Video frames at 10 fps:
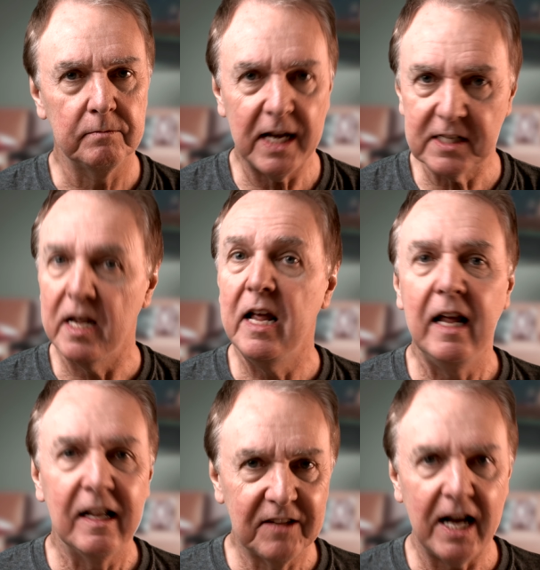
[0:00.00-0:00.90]
Yes,
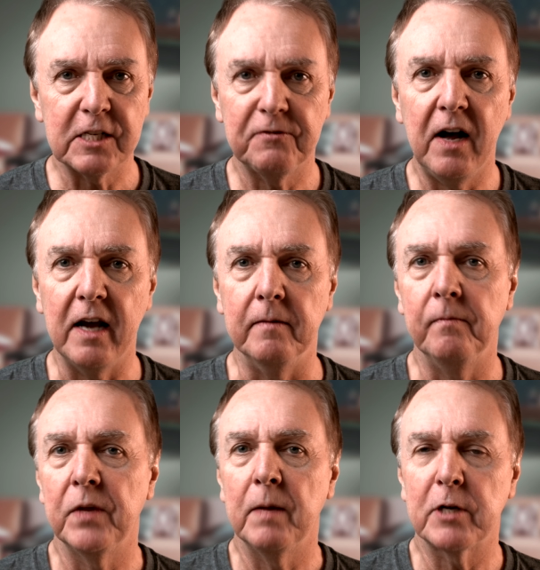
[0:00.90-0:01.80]
that's fine,
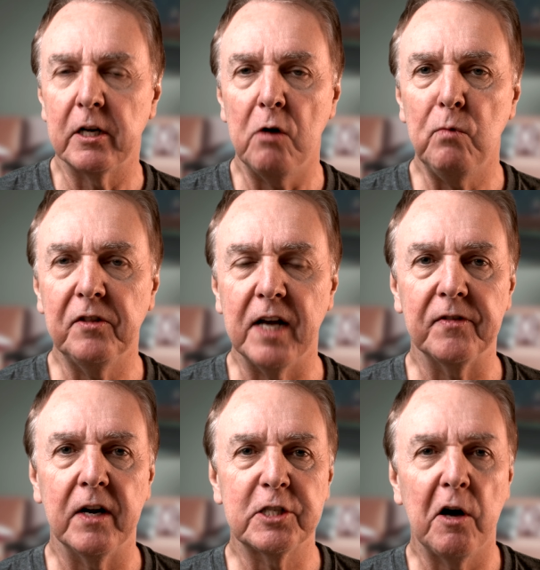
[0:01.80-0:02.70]
but along with
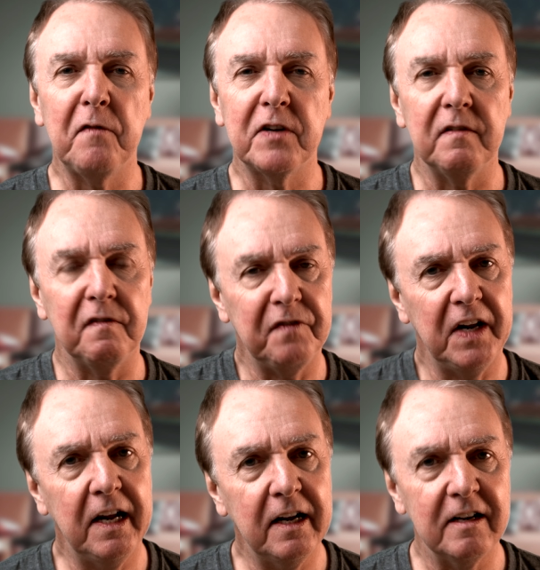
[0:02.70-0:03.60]
that there is often
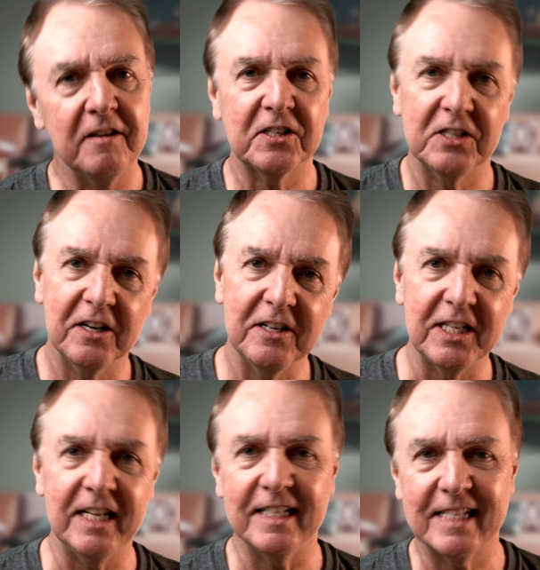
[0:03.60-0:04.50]
fear,
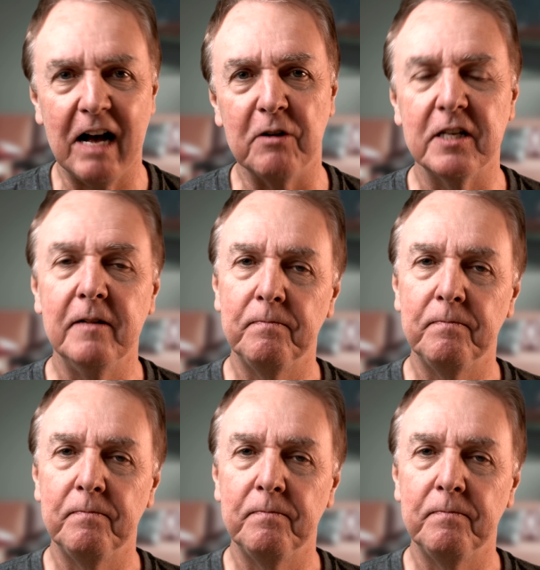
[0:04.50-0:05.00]
uncertainty and doubt